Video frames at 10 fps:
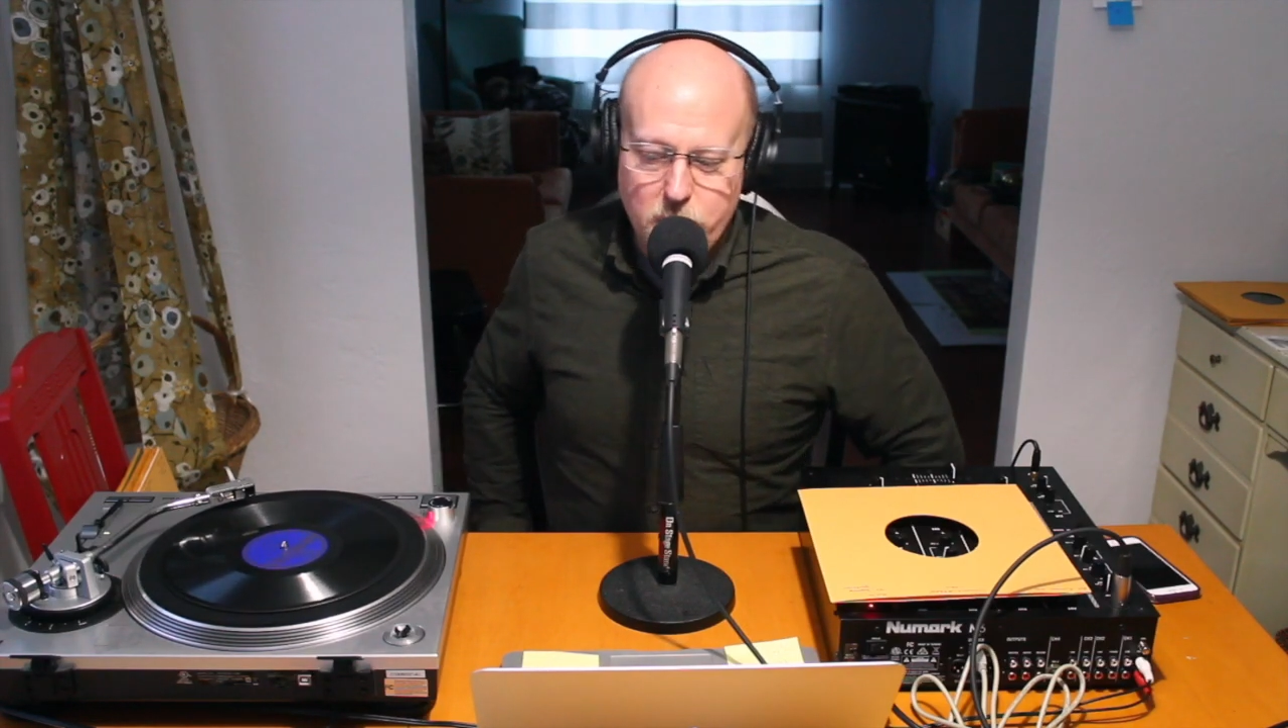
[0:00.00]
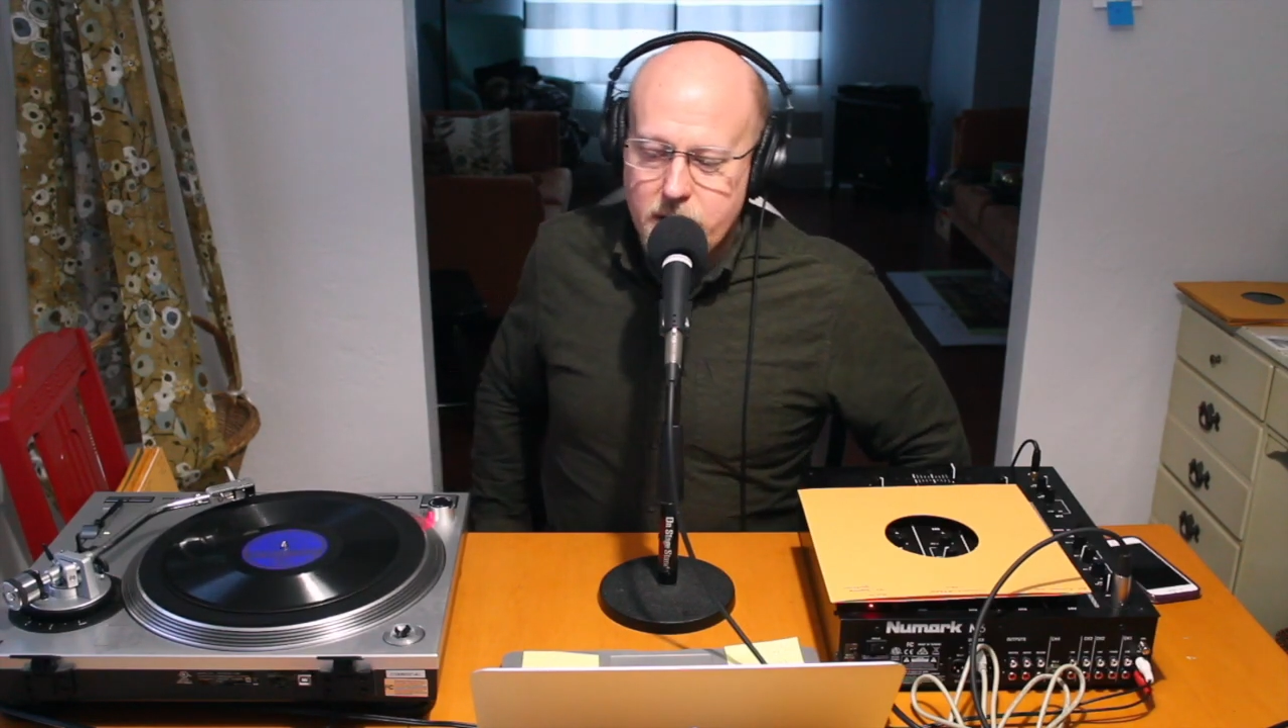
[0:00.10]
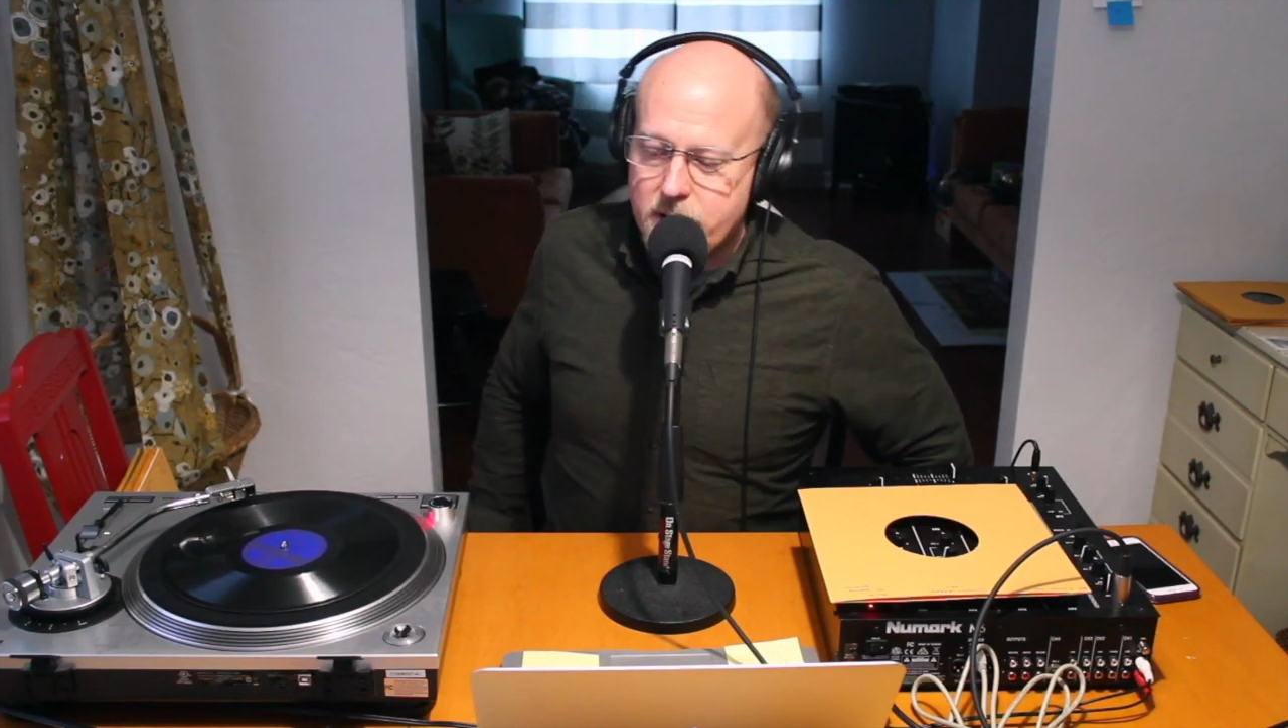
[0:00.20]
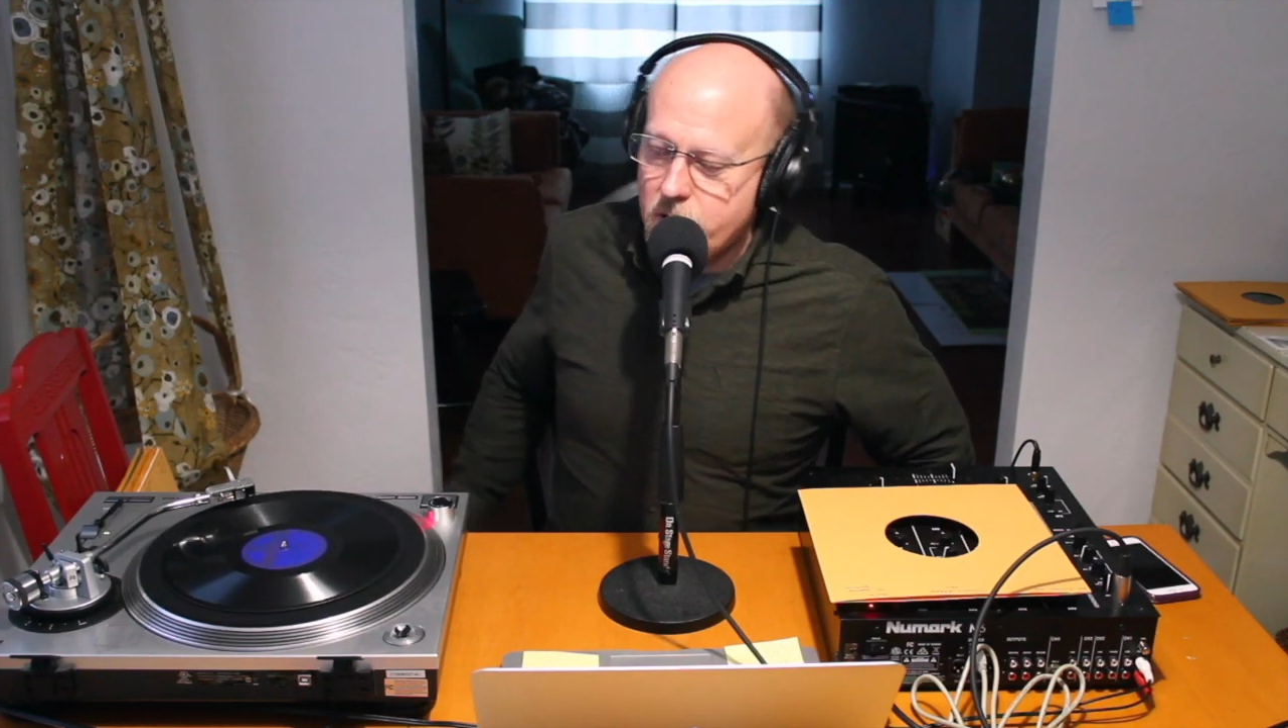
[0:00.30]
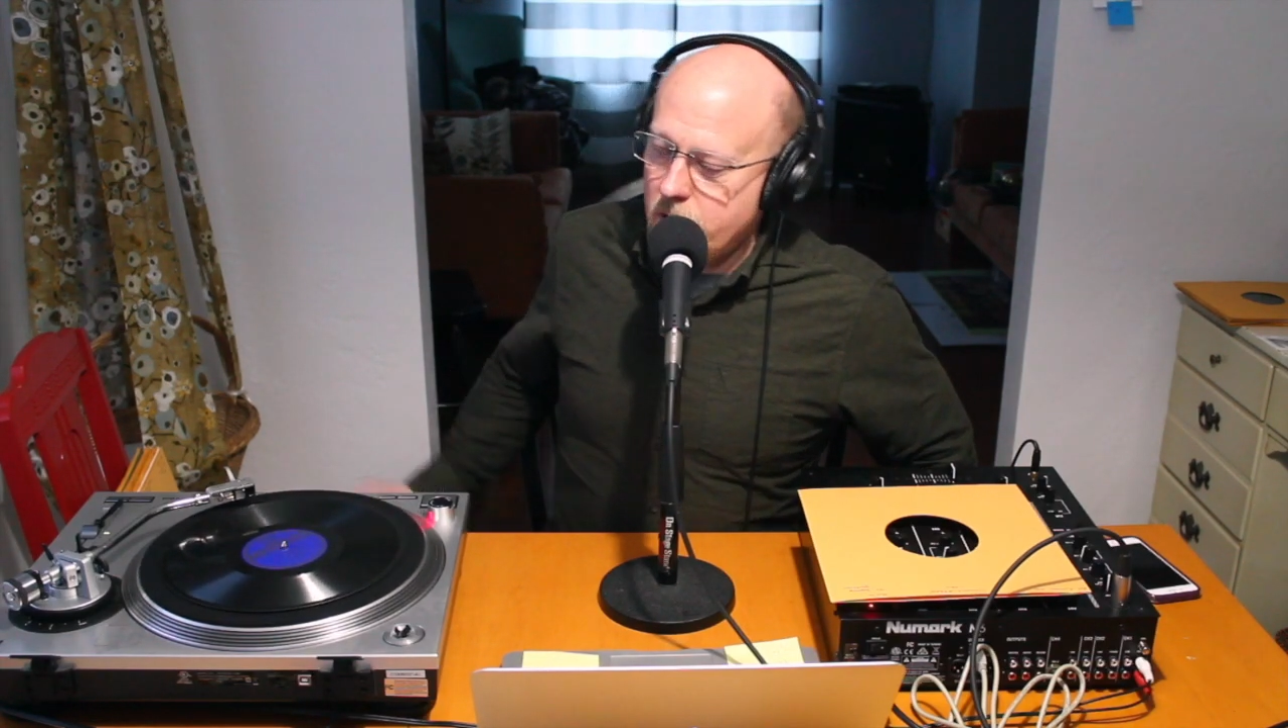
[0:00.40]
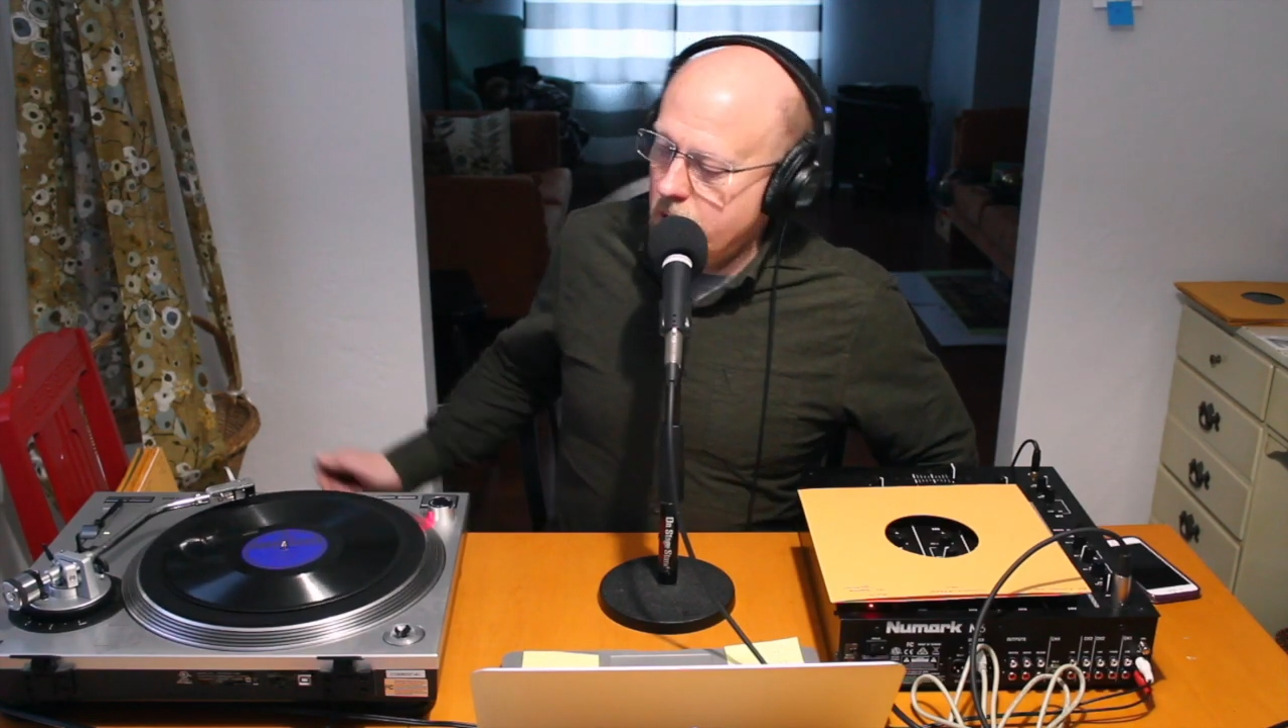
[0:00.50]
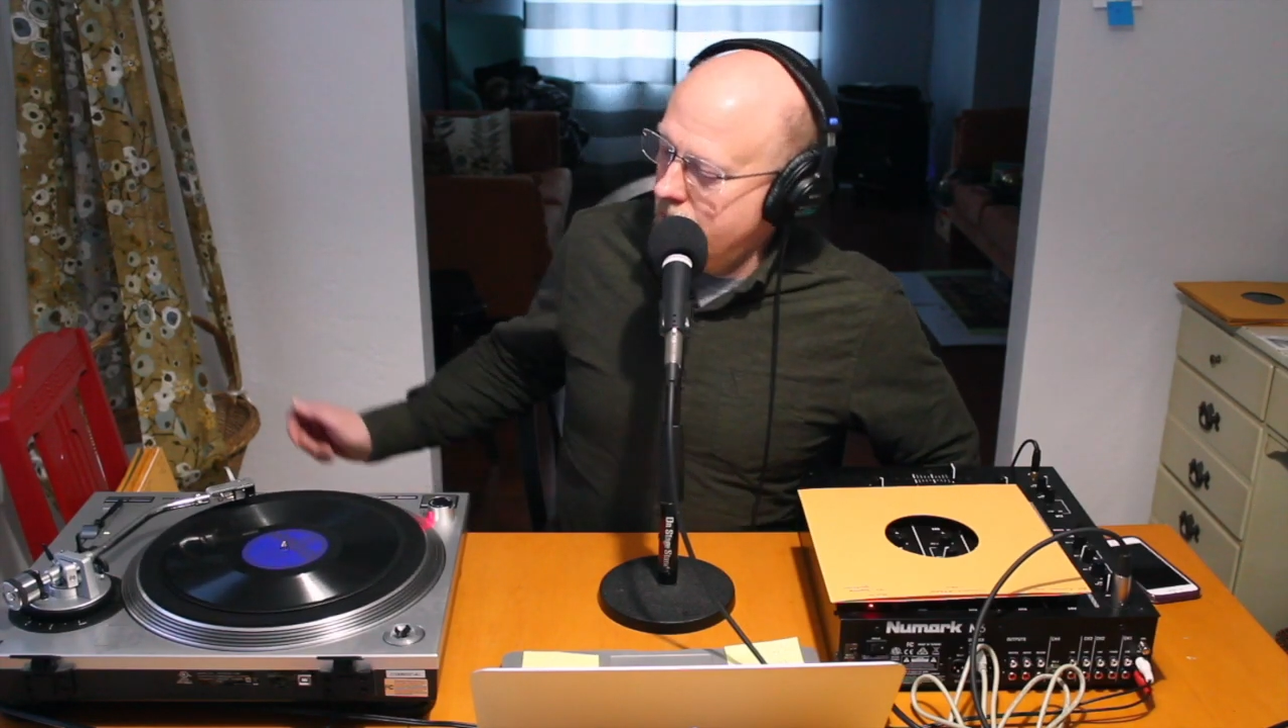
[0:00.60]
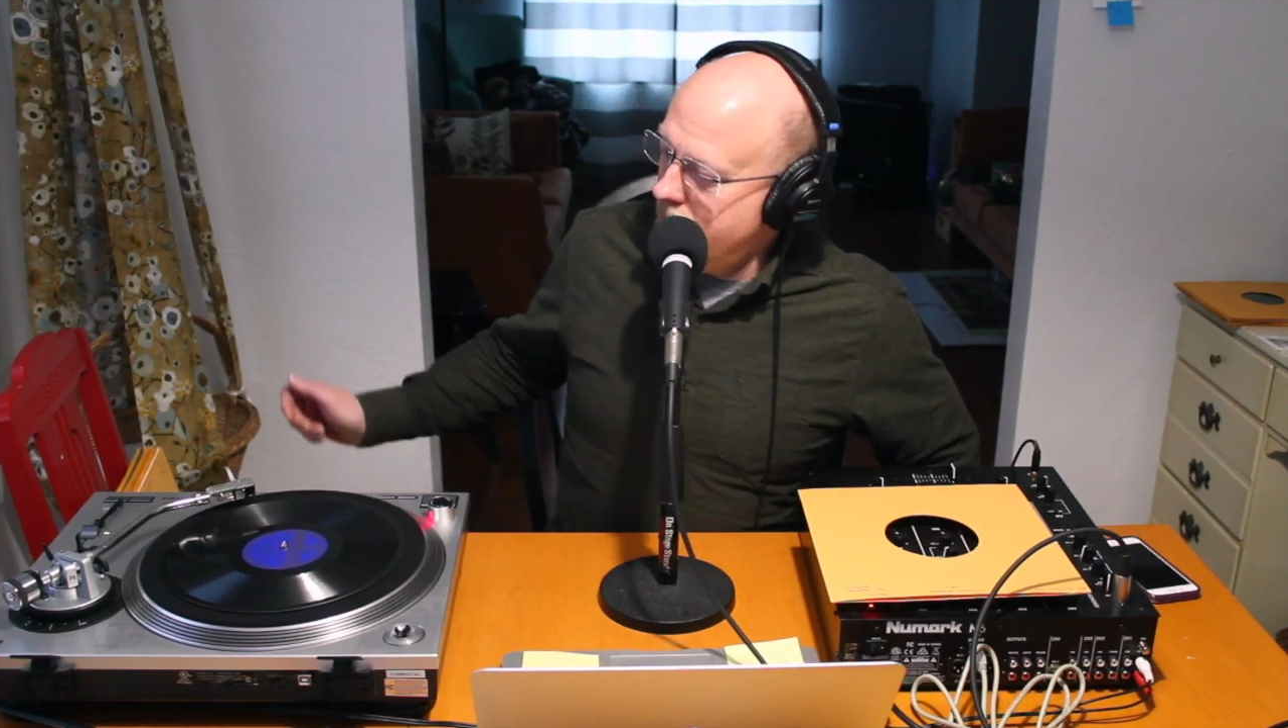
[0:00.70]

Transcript: orchestra